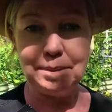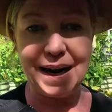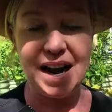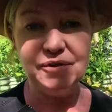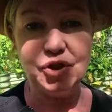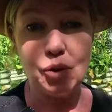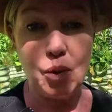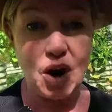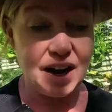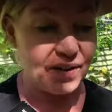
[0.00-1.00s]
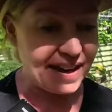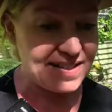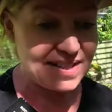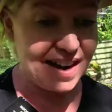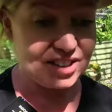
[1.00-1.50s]
But after a while, they
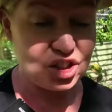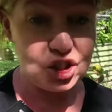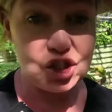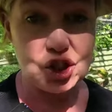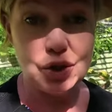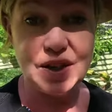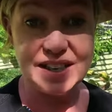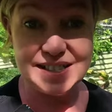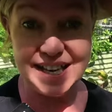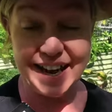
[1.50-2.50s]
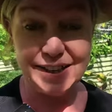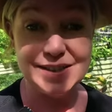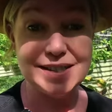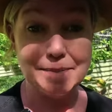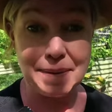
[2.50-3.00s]
started to chew the
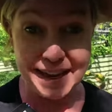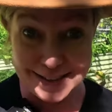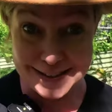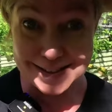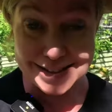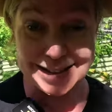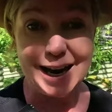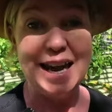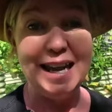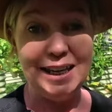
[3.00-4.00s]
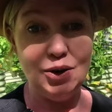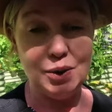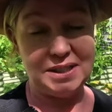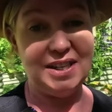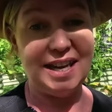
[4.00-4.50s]
containers to pieces in
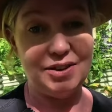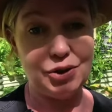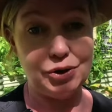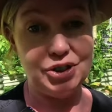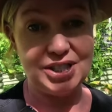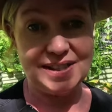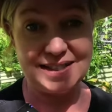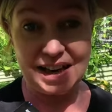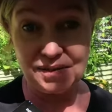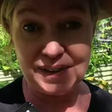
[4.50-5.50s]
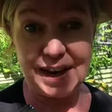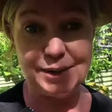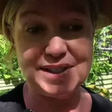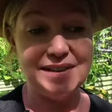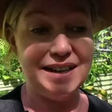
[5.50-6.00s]
order to get through to the
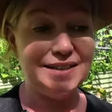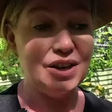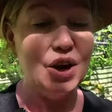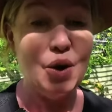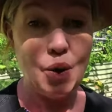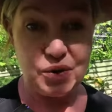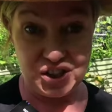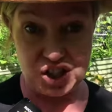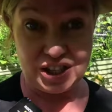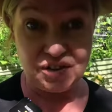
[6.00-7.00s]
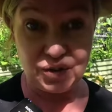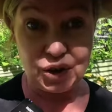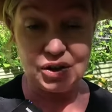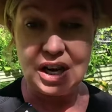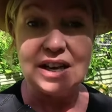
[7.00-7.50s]
sunflower seeds or the chicken
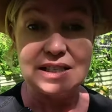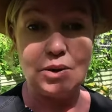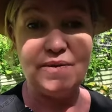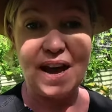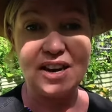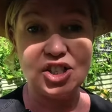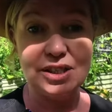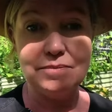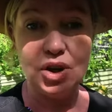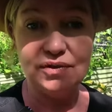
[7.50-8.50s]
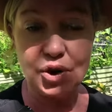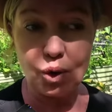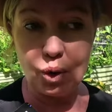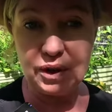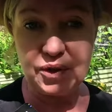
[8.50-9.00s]
food. So we've actually moved
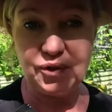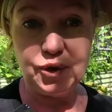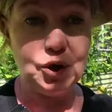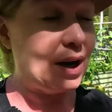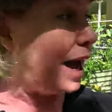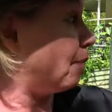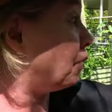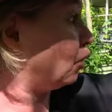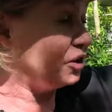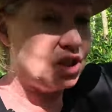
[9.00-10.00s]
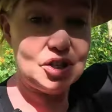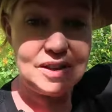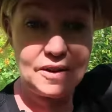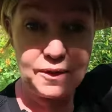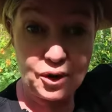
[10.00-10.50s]
all of the food up onto
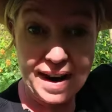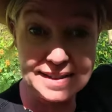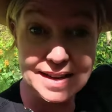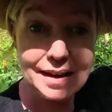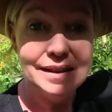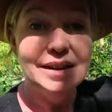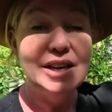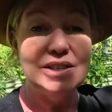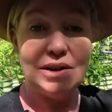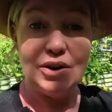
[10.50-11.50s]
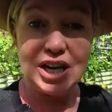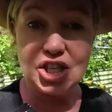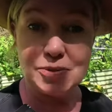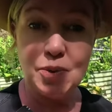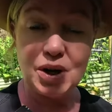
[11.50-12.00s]
the veranda. So
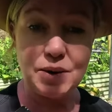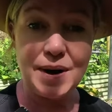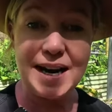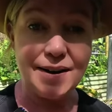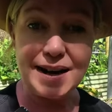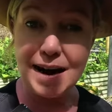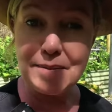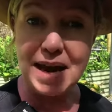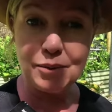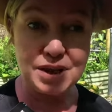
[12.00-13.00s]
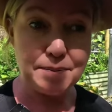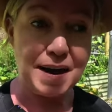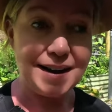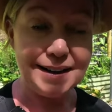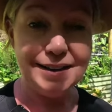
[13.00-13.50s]
each morning we now come out with a
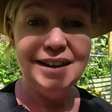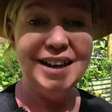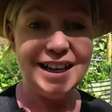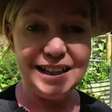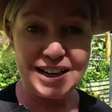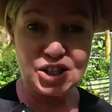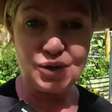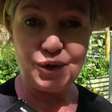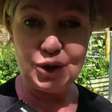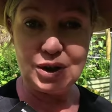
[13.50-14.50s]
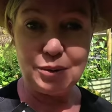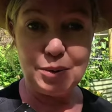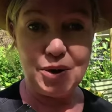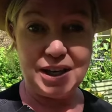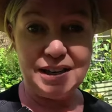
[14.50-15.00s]
bucket, collect the food that
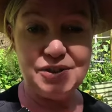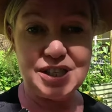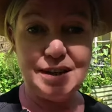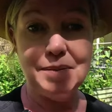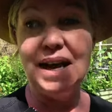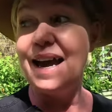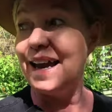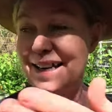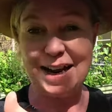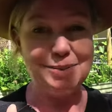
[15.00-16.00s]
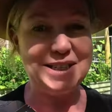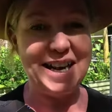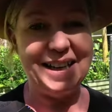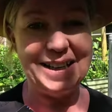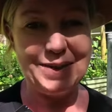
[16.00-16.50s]
we want to give to them and come
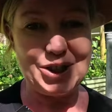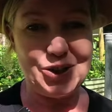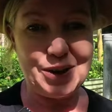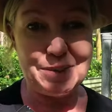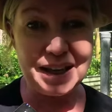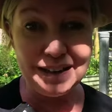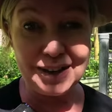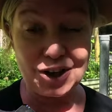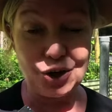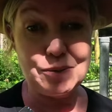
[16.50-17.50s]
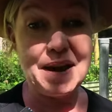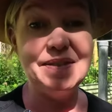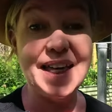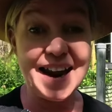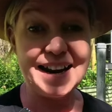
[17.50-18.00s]
down and give it to them in the coop.
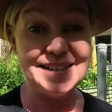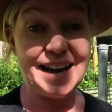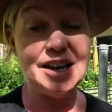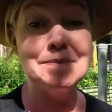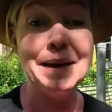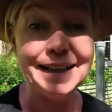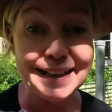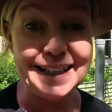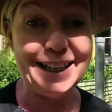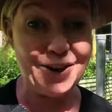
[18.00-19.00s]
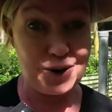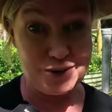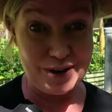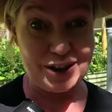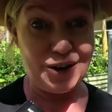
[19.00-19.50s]
And that has completely
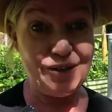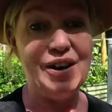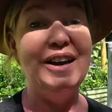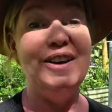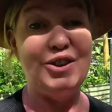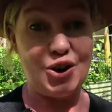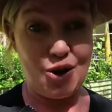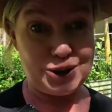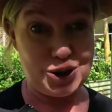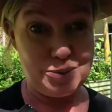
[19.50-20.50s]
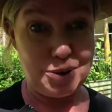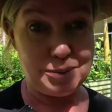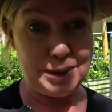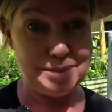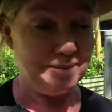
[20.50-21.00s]
gotten rid of the cockatoo
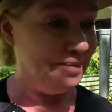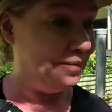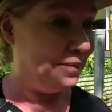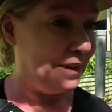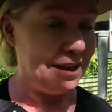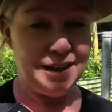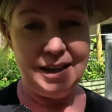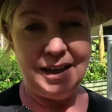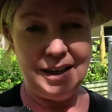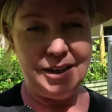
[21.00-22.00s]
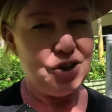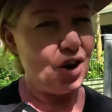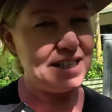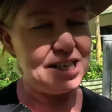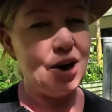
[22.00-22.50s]
problem.
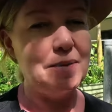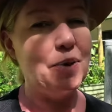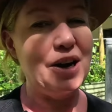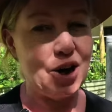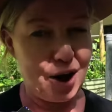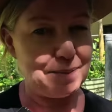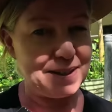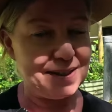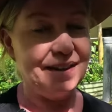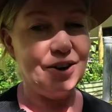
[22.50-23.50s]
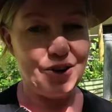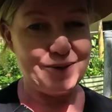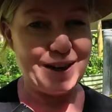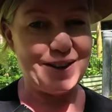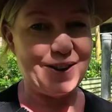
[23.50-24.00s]
99.9% percent 09
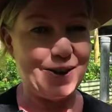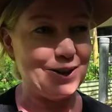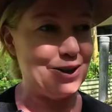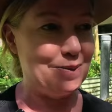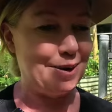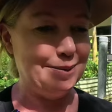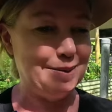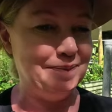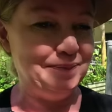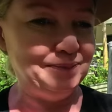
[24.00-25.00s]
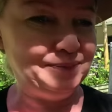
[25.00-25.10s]
gotten rid of the cockatoo problem.